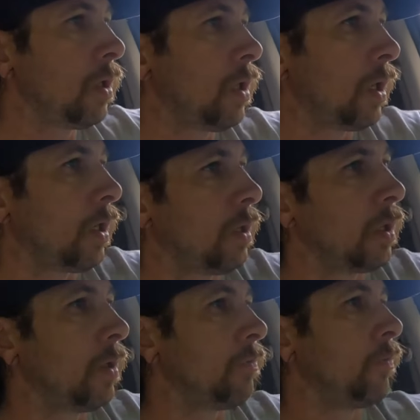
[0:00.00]

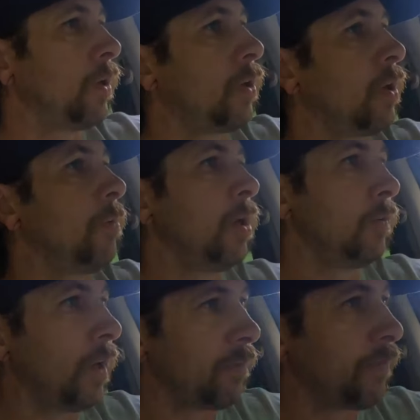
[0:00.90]
And we could have moved
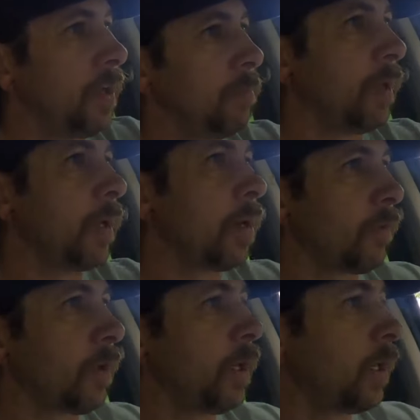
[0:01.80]
that feed bin
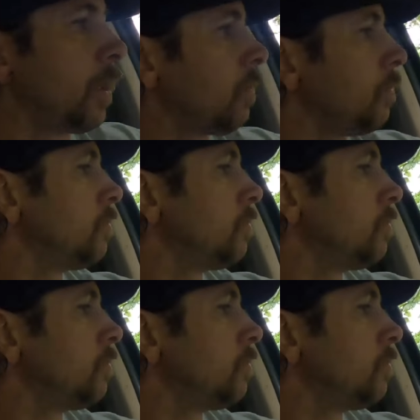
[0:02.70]
over here,